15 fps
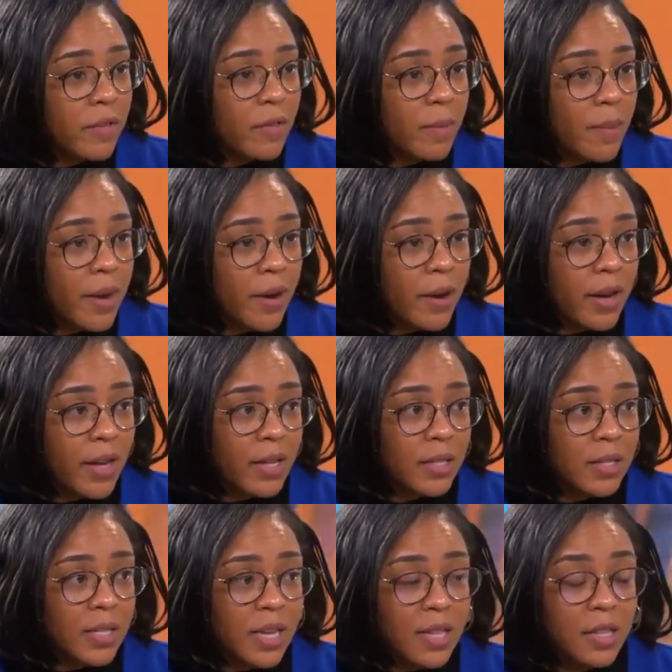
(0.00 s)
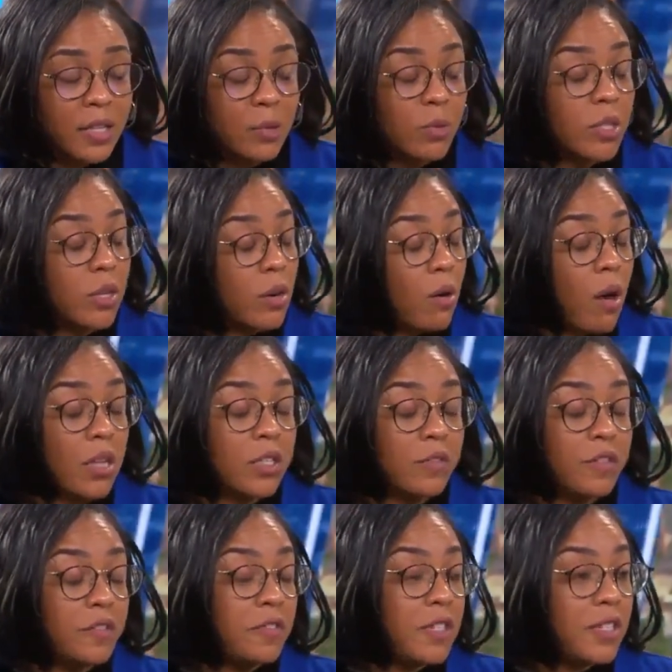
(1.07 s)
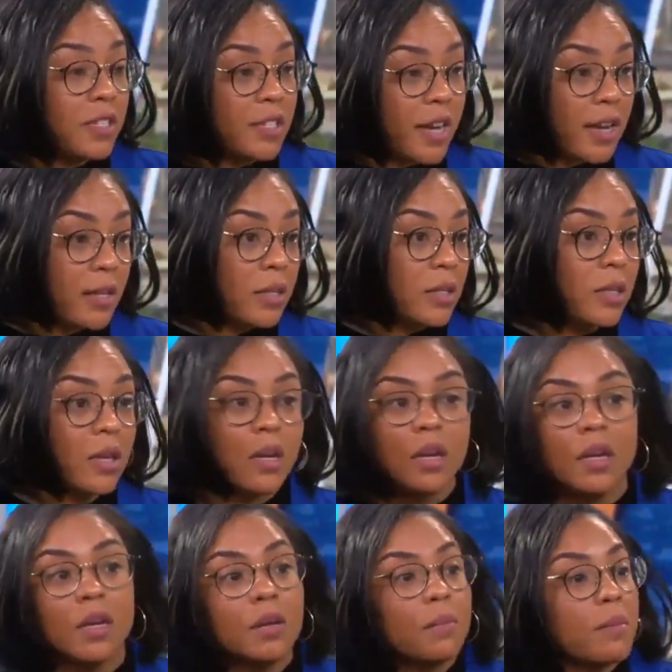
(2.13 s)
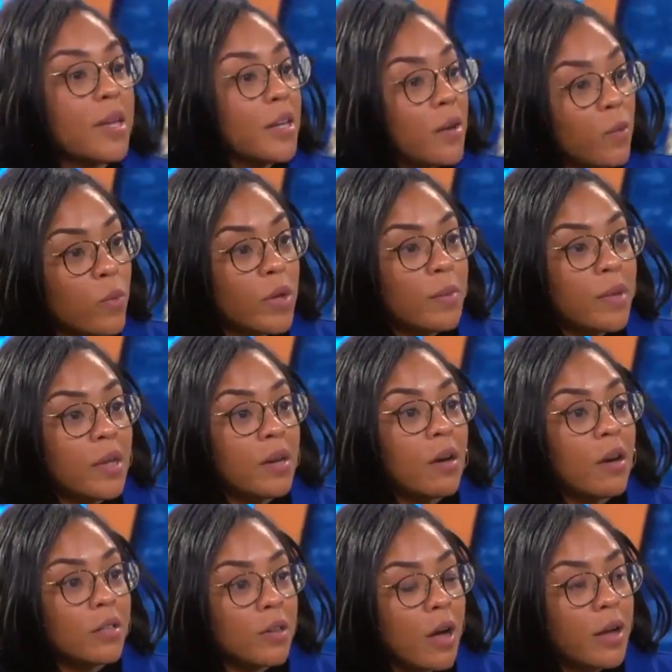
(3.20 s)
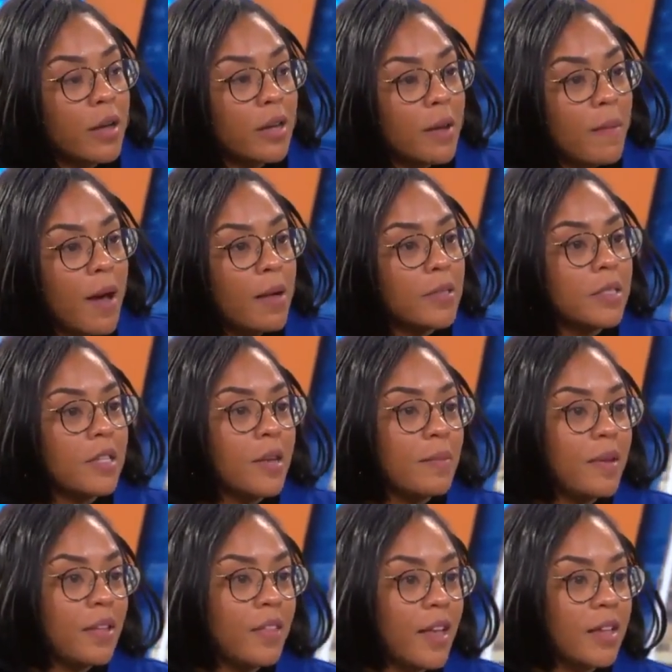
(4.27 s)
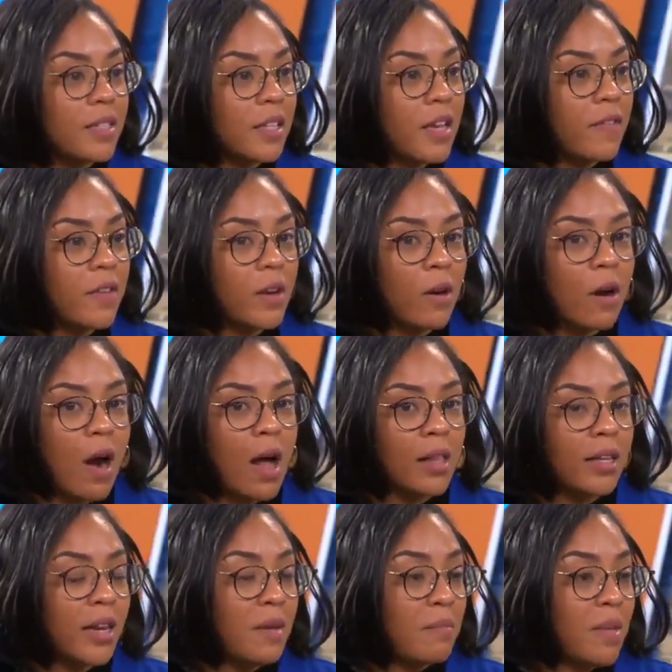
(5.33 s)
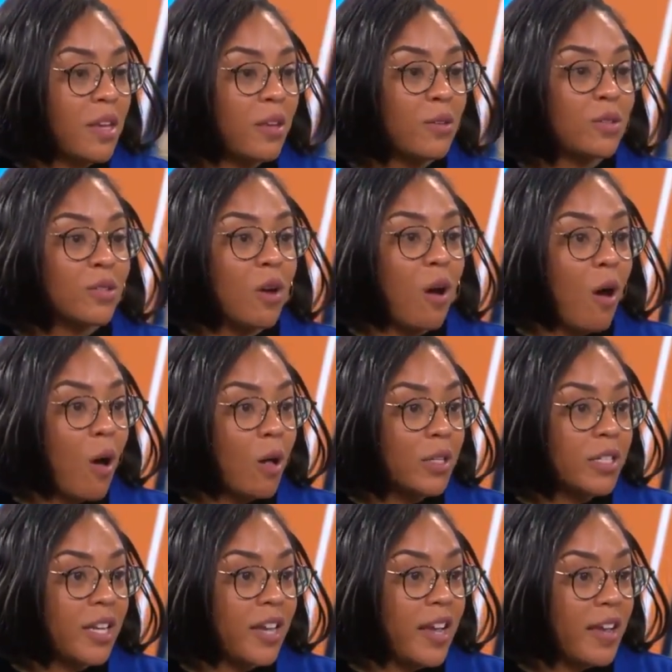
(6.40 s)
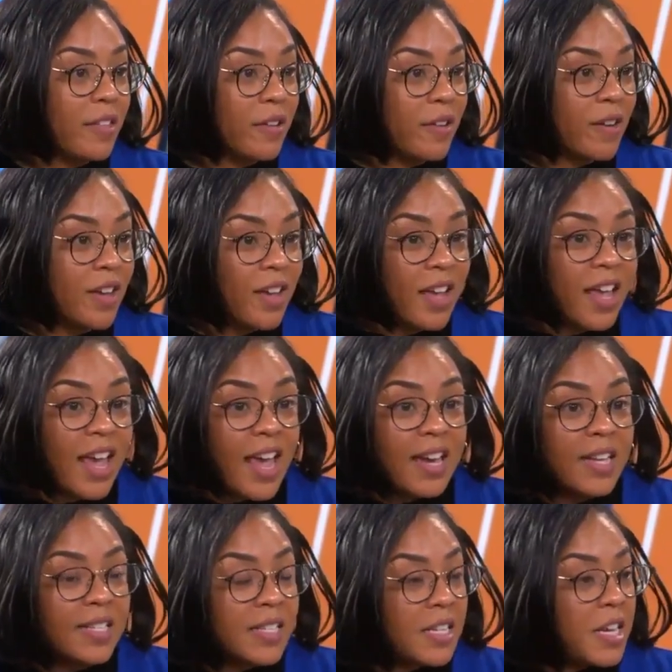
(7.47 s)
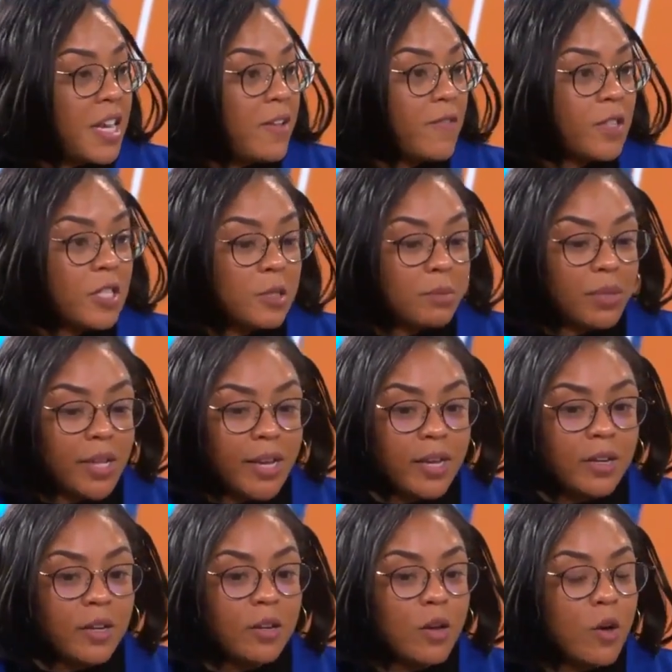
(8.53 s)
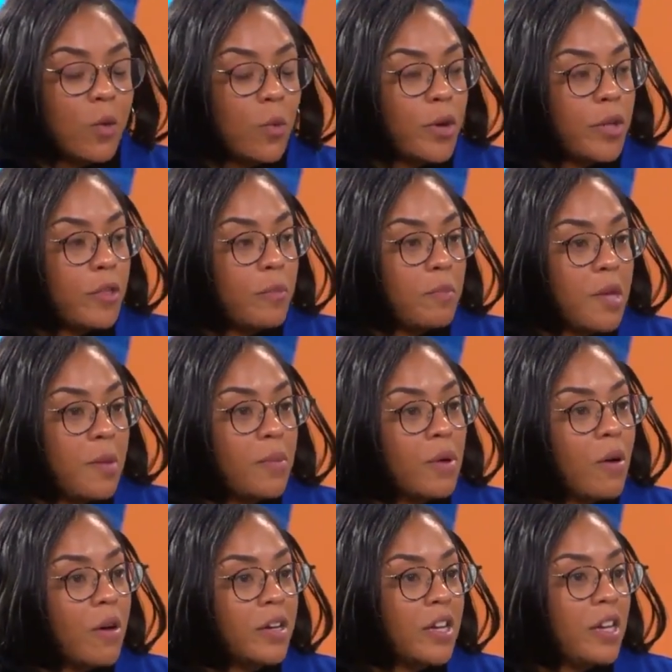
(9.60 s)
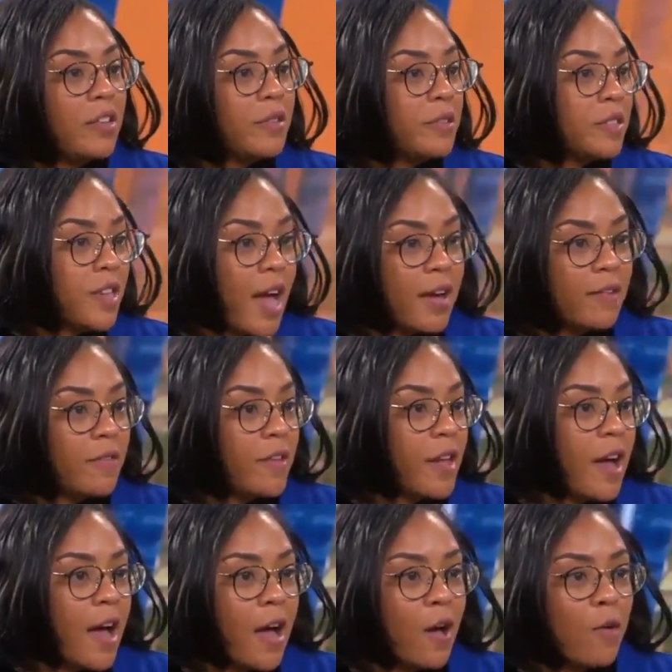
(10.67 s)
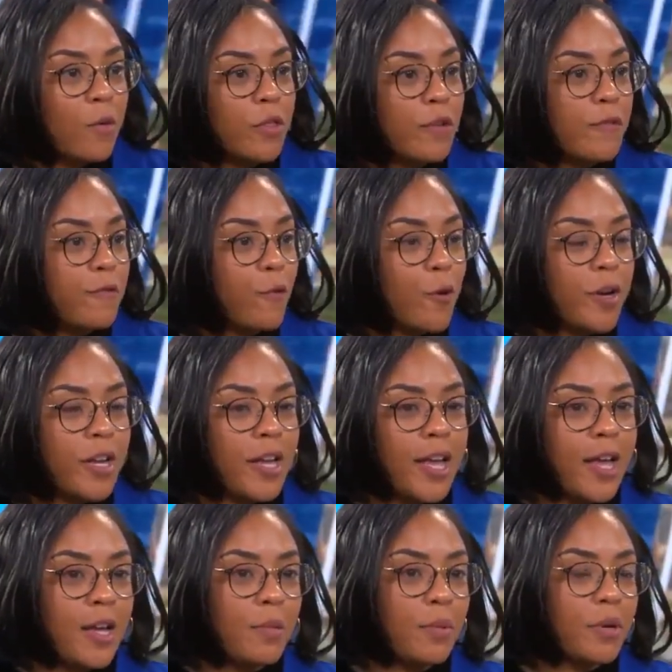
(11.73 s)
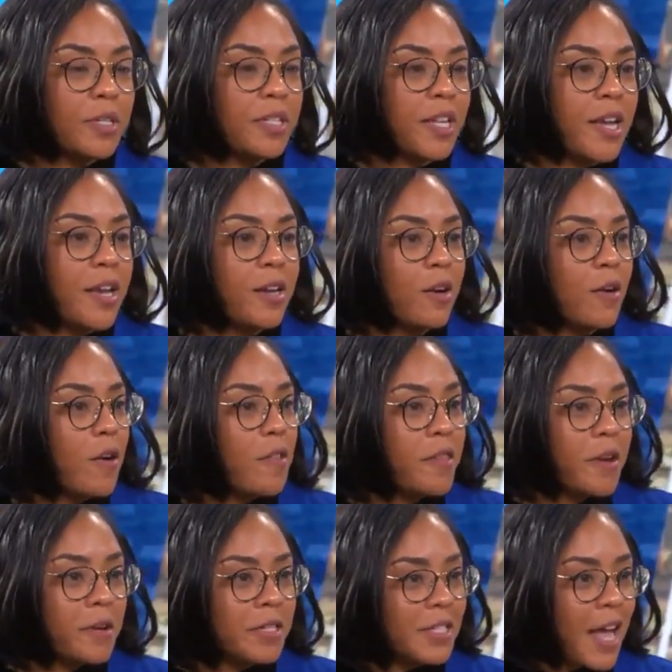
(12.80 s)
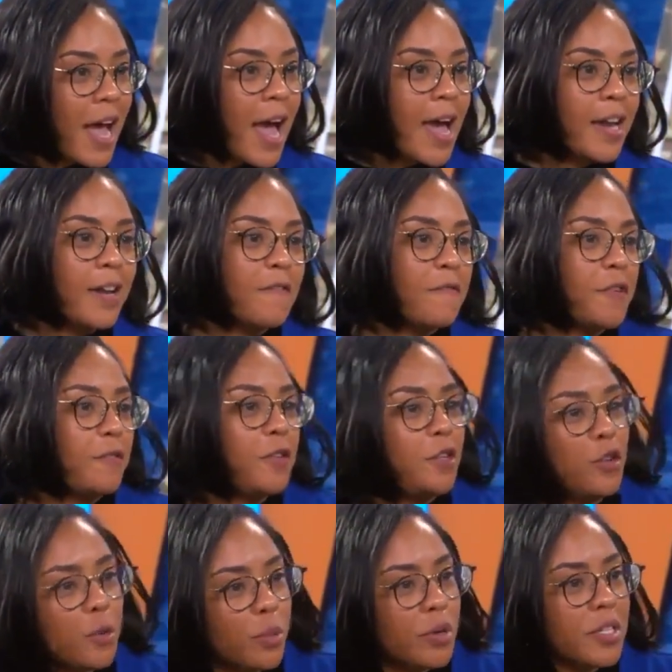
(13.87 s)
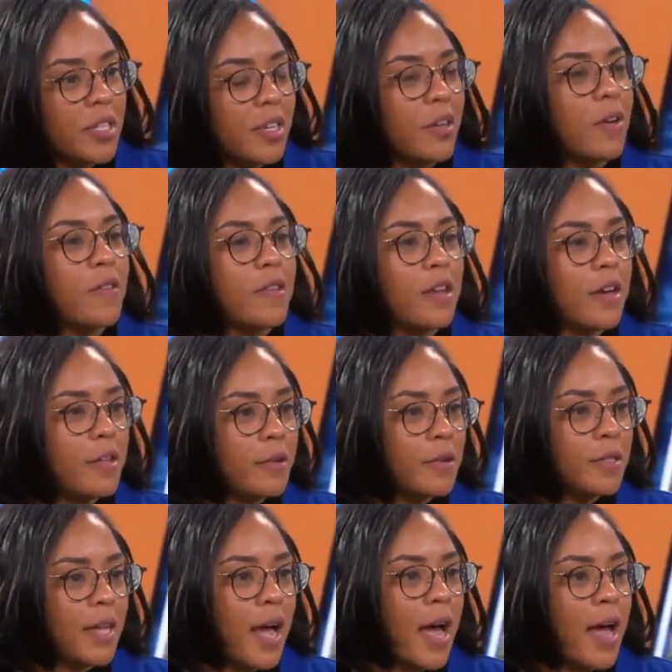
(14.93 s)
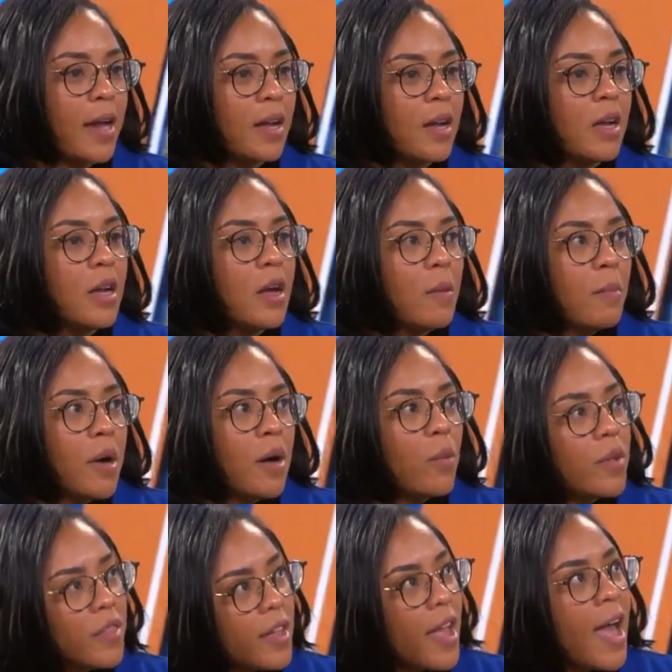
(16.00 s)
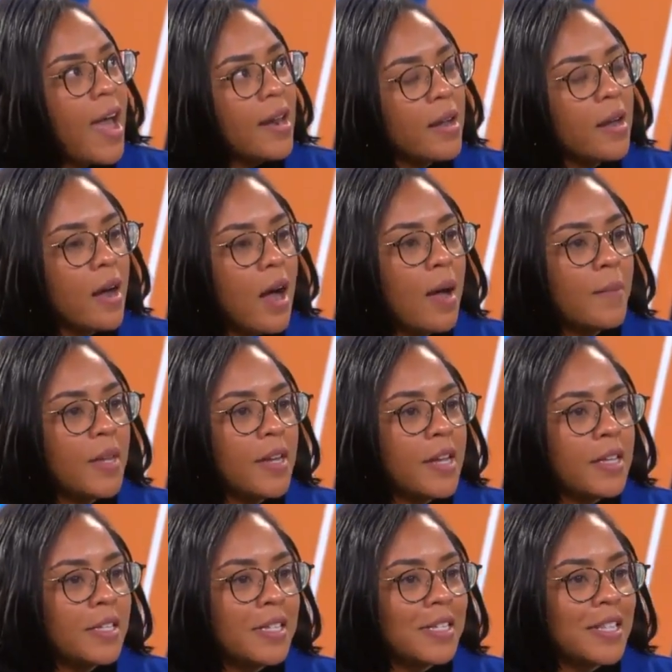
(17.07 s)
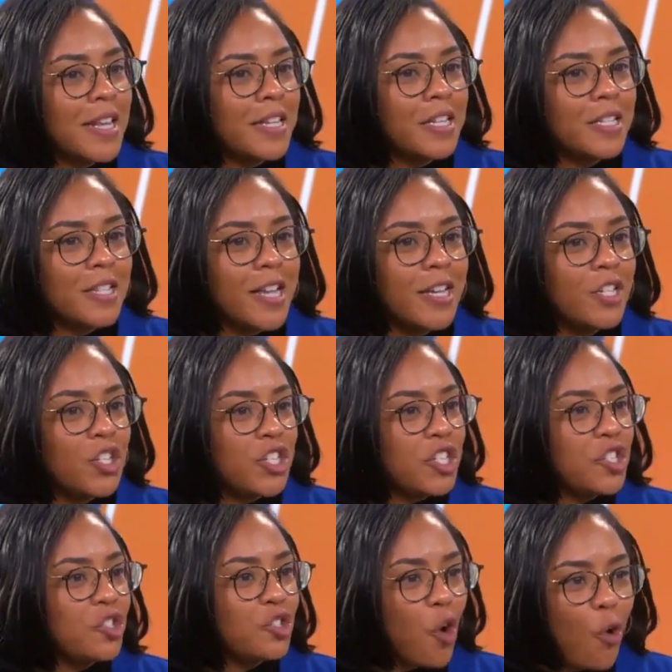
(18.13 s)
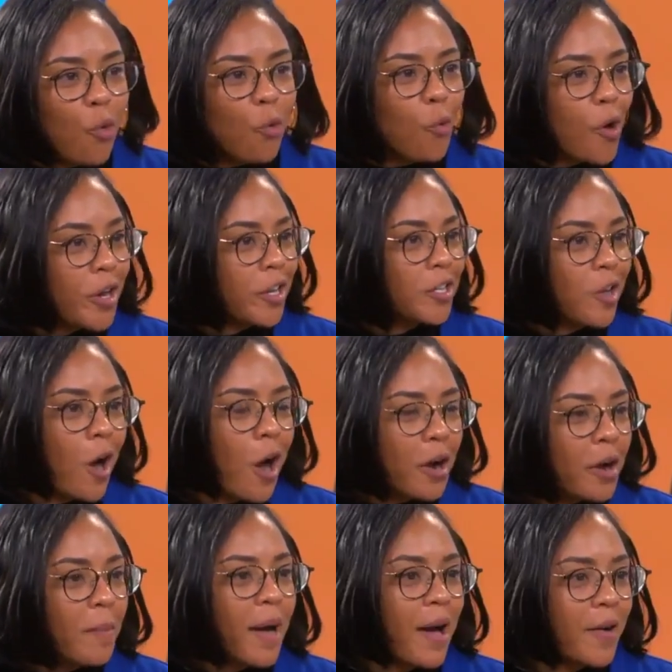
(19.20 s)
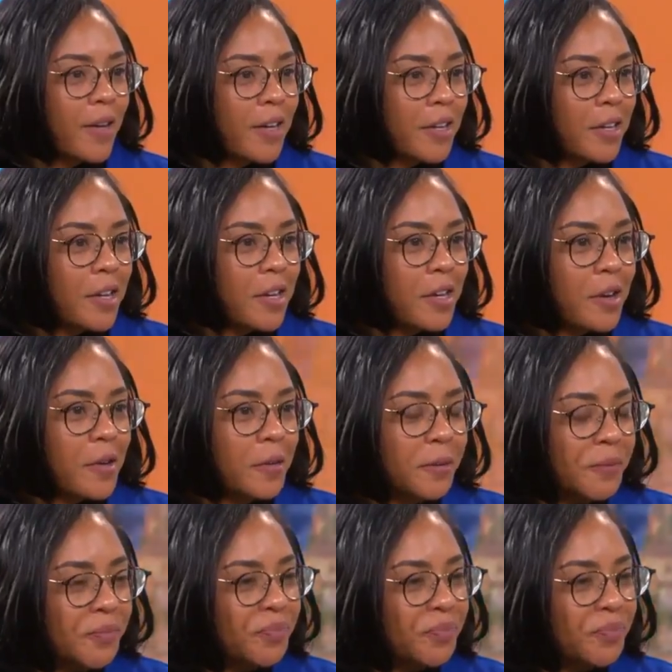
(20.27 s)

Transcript: of Americans, and this was across 50 states, men and women are talking about skipping Thanksgiving or holiday meals altogether. And it's an even split, you know, with people on either side of the aisle, with a 48% on their side and a 52% on the other side. But what they had in common is that they just don't want to talk about it, you know?